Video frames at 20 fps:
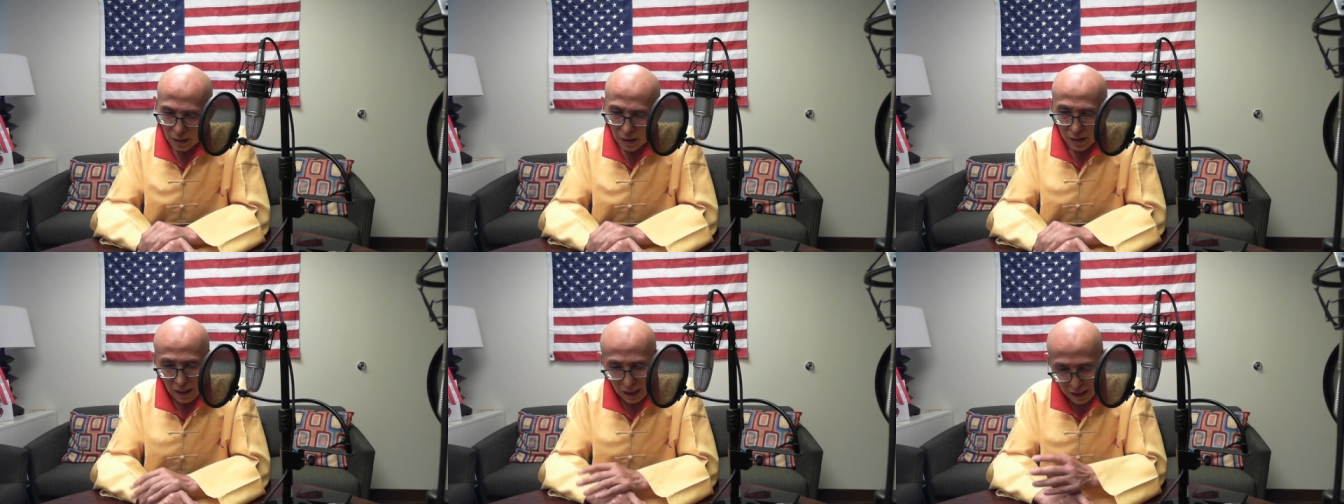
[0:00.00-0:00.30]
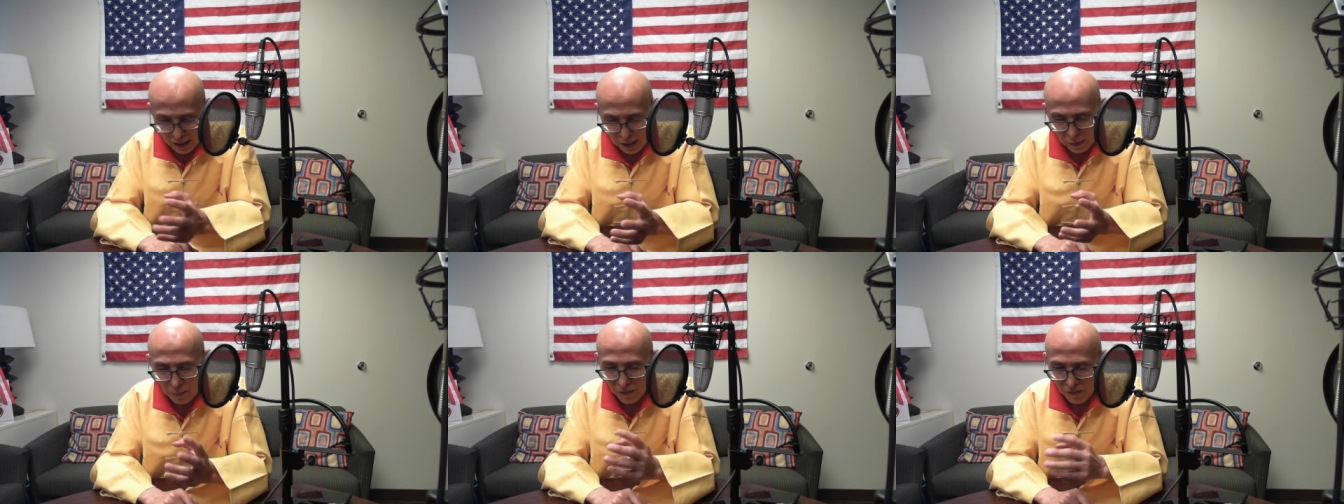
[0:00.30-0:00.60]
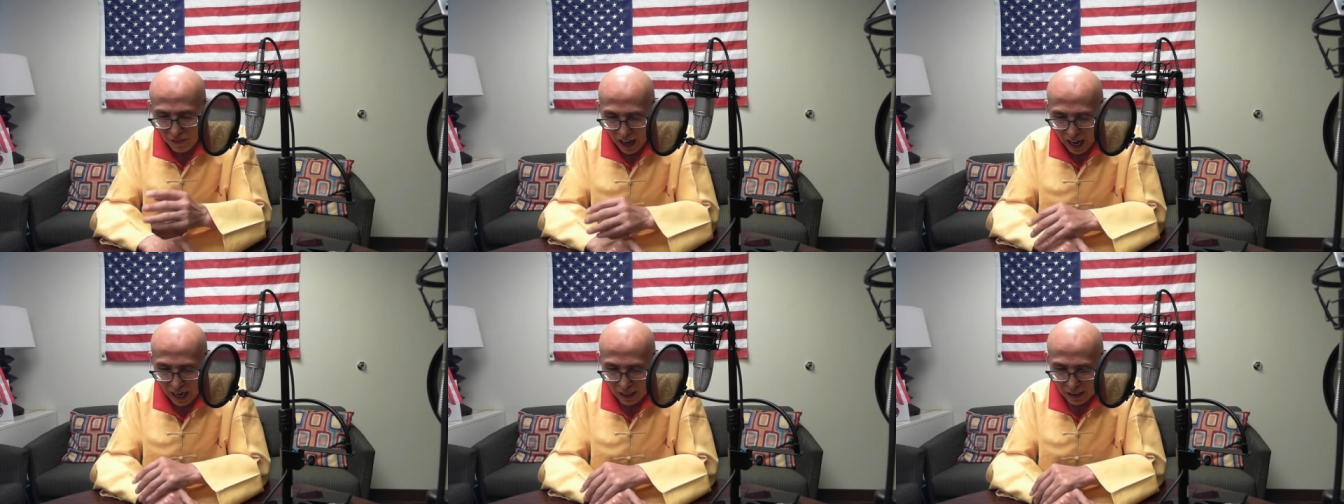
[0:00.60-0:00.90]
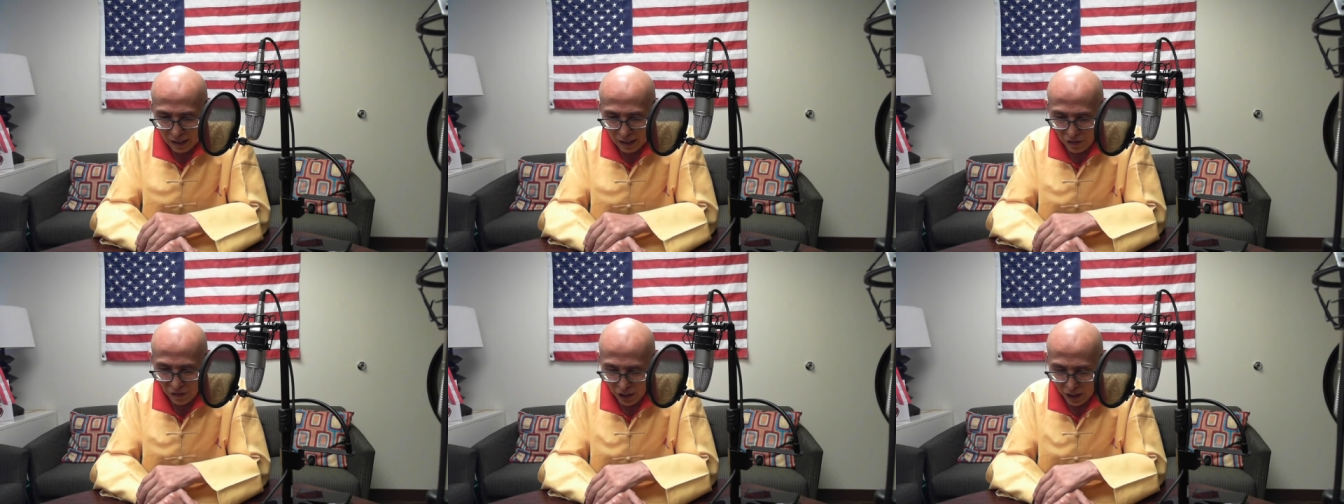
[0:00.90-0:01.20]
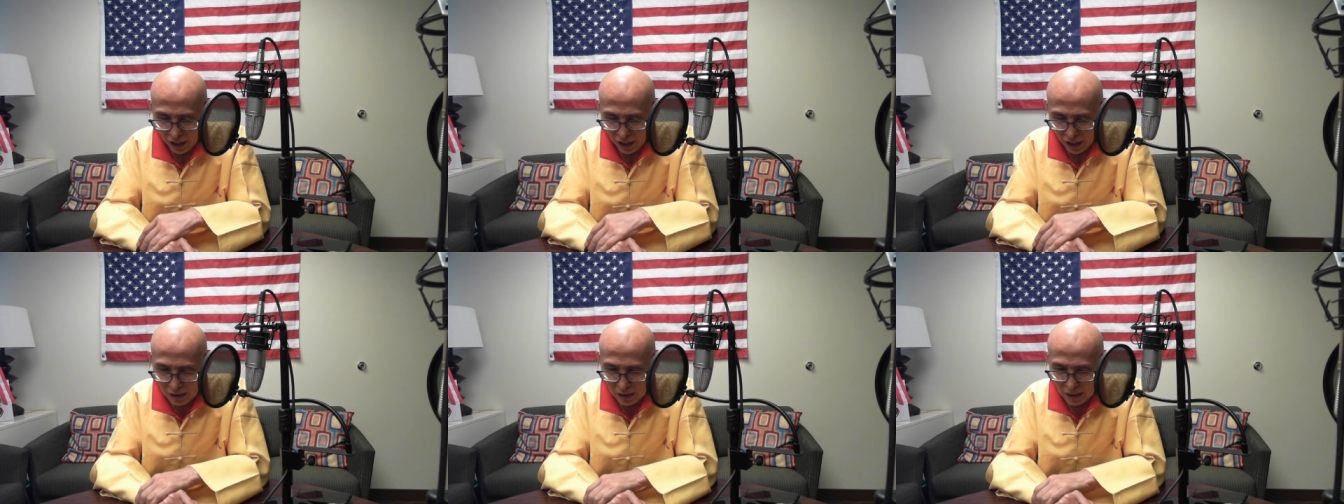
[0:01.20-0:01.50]
There's some valid
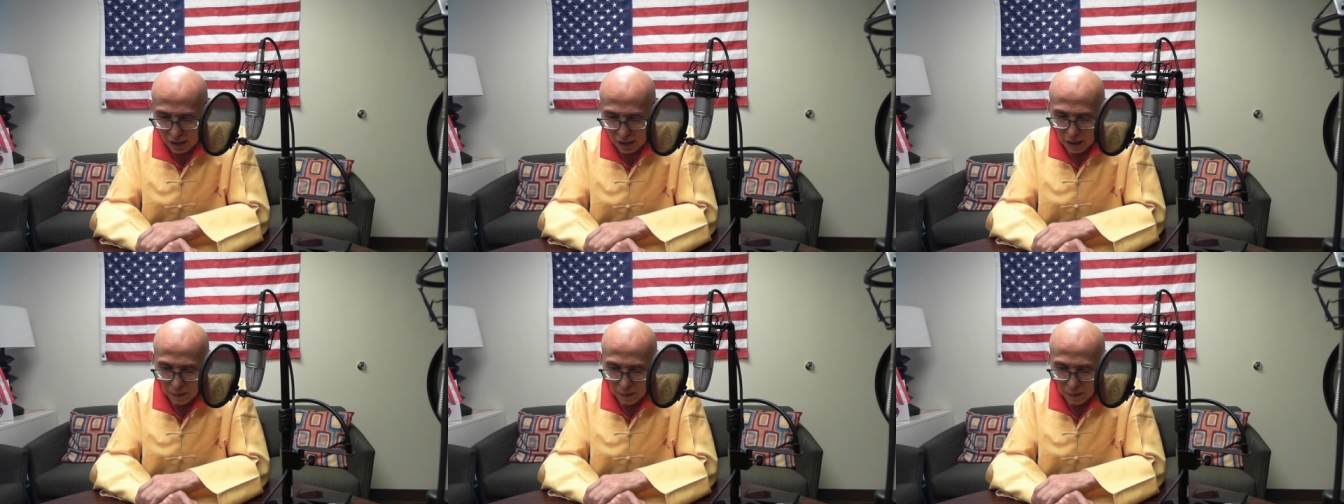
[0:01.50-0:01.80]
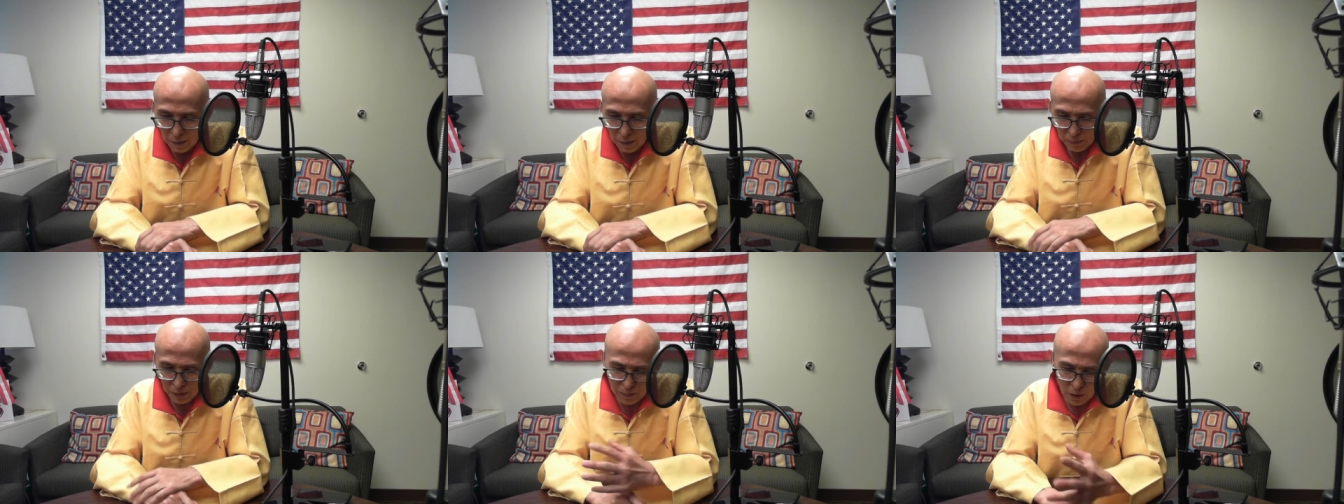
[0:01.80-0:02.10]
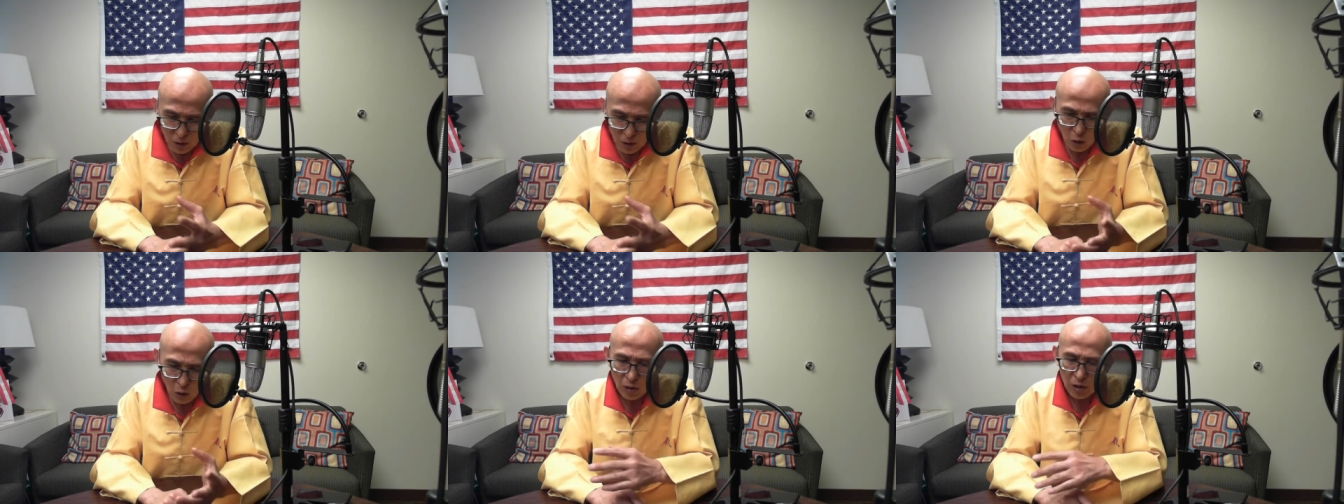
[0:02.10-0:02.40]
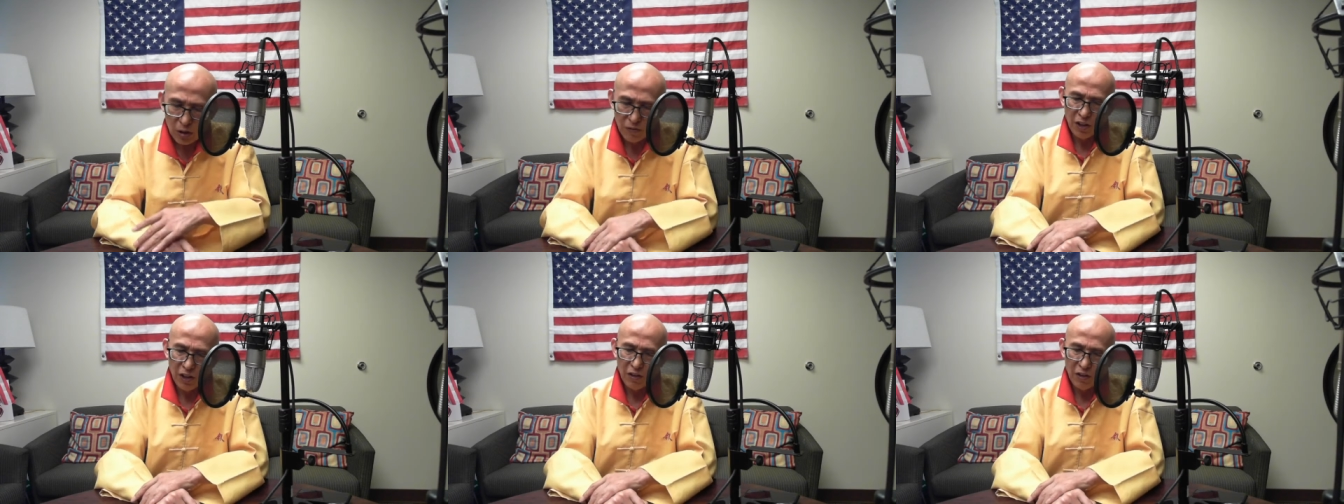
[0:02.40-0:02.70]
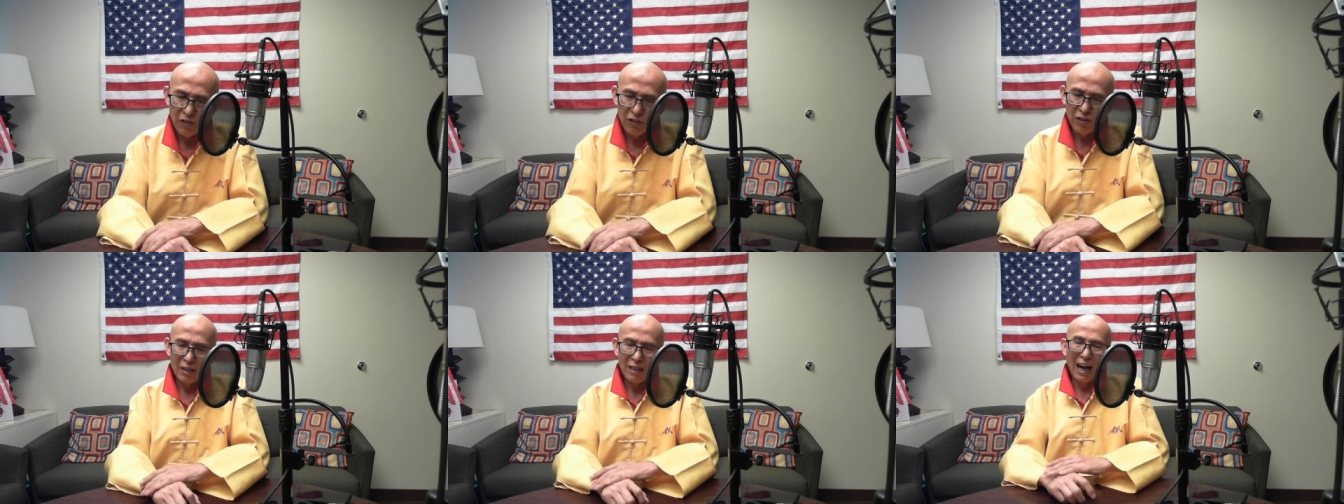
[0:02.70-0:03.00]
things, but a majority of
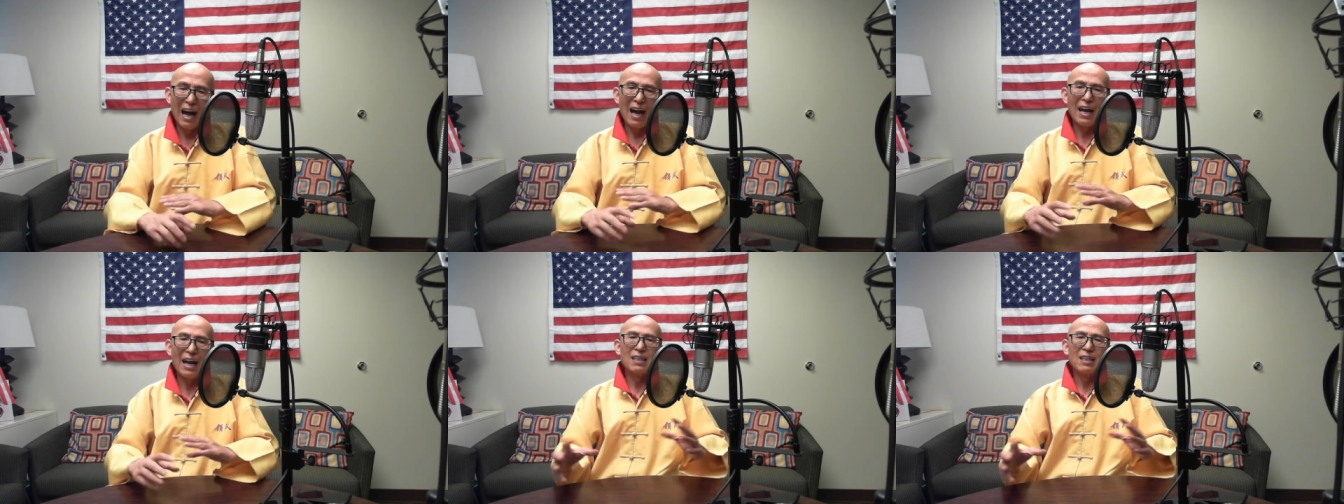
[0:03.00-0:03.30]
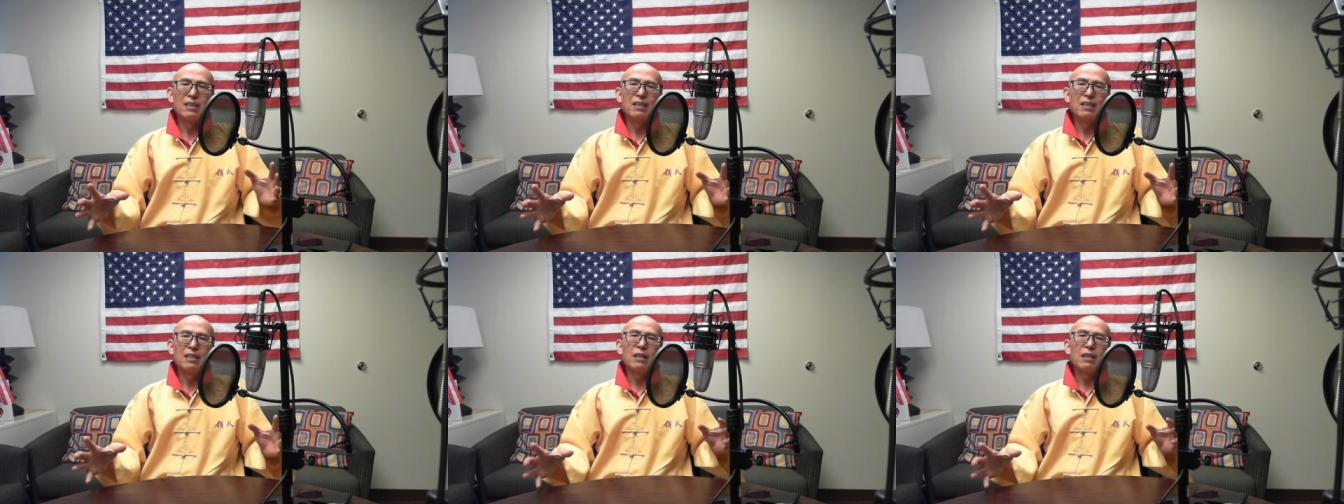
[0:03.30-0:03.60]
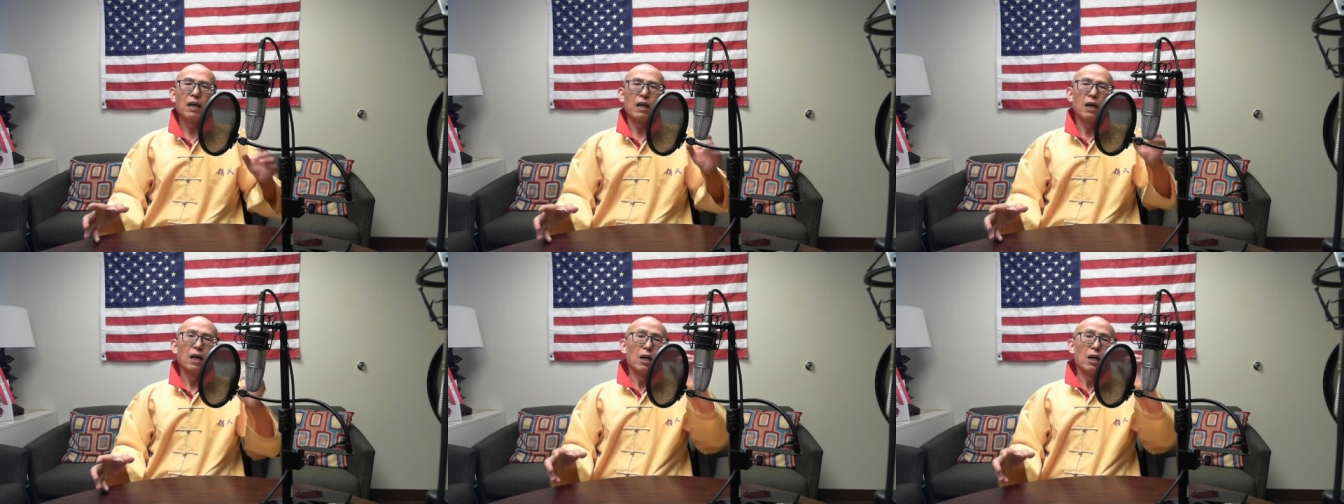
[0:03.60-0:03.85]
the idea,